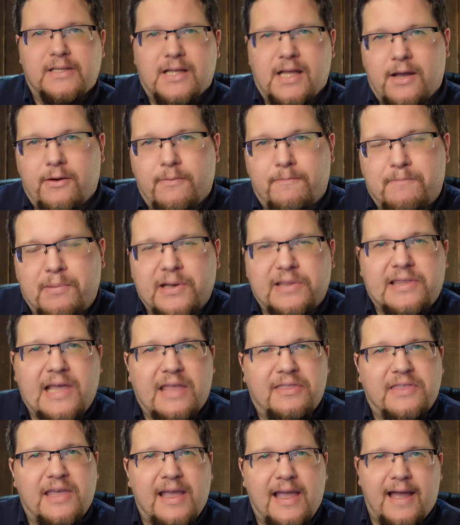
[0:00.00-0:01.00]
it would put
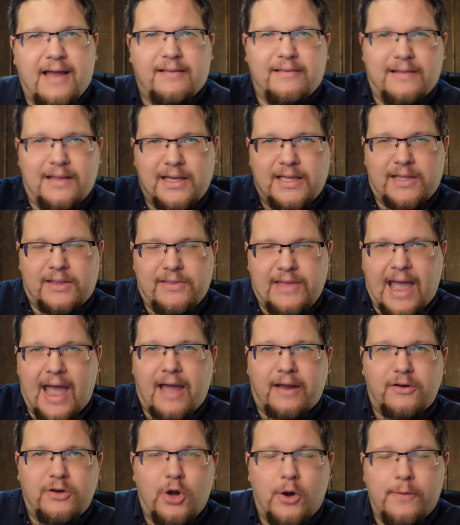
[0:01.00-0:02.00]
that thing out like
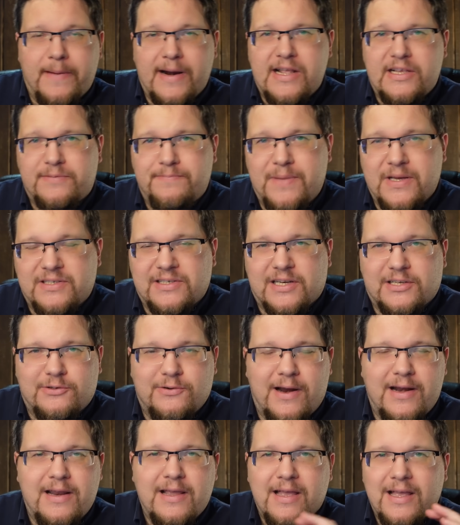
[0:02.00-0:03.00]
that. Nobody's business,
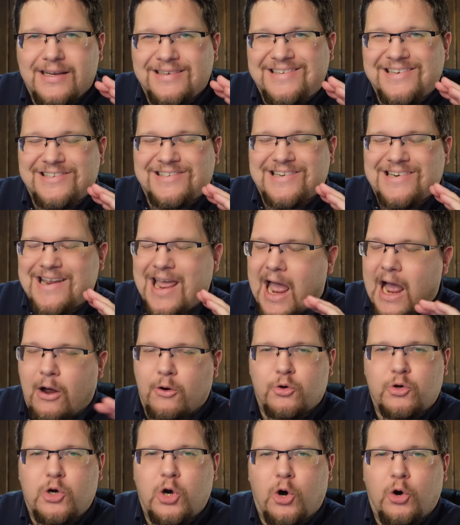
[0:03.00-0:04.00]
right? Just
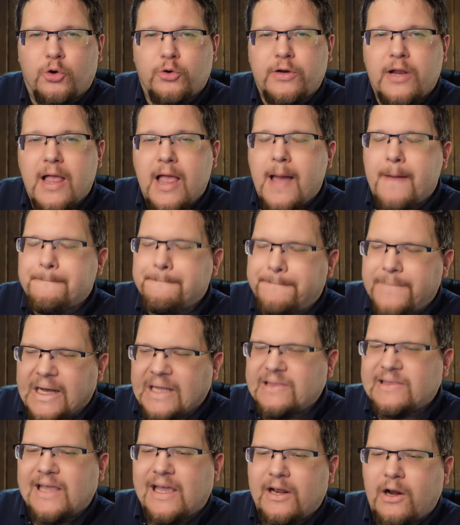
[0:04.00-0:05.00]
out cold.
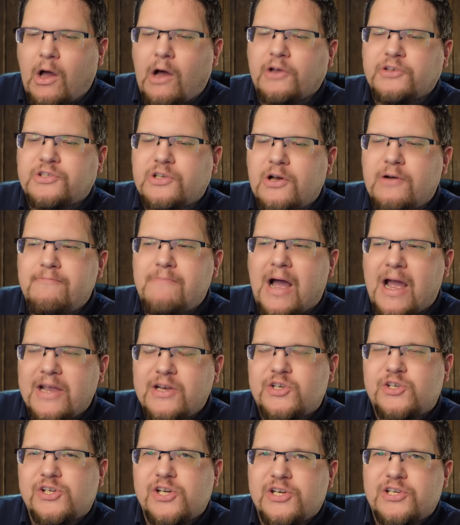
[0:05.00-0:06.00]
But that also
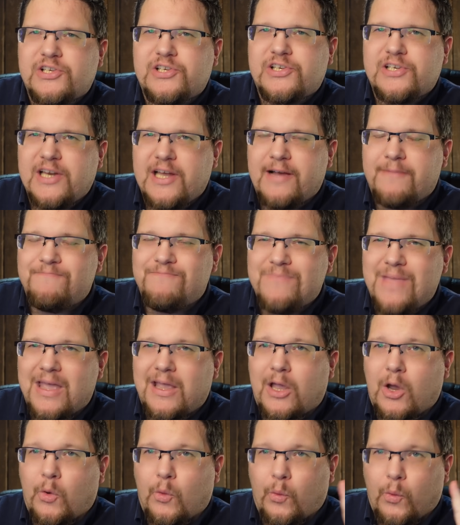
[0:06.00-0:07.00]
might just uh,
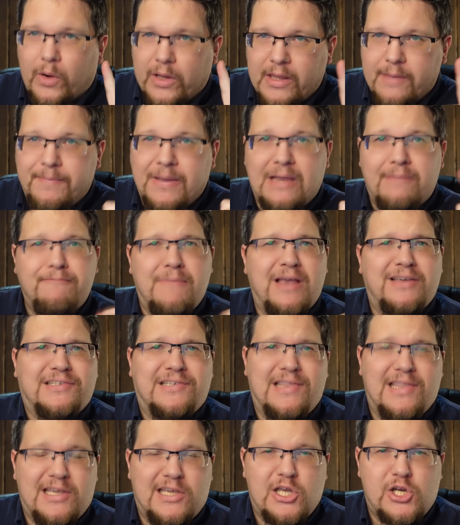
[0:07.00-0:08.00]
make a really big mess
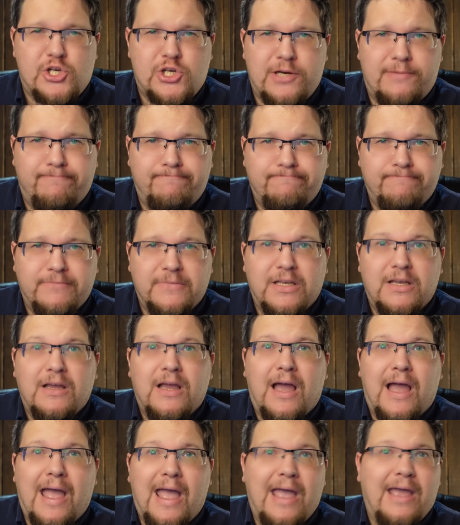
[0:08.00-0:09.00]
in the kitchen,
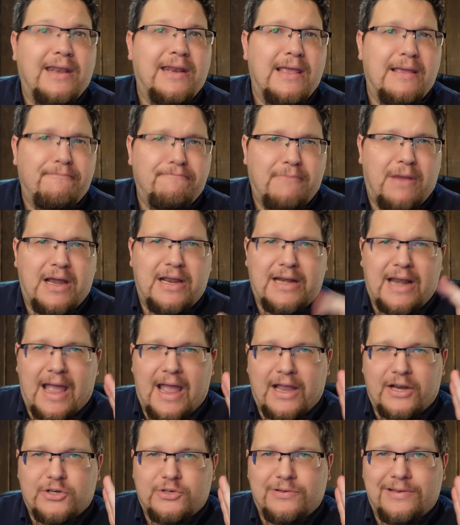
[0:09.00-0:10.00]
and it might
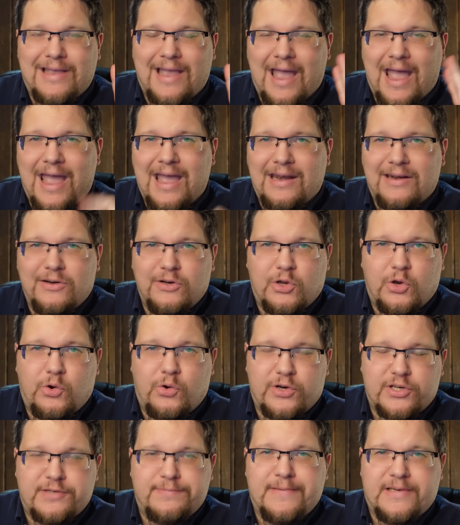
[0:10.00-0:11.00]
actually end
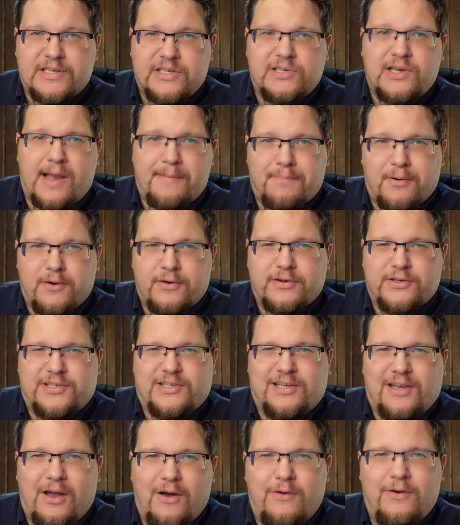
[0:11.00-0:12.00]
Christmas supper.
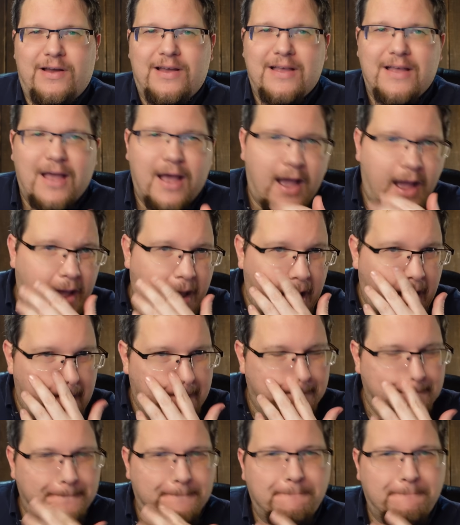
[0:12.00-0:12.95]
So uh,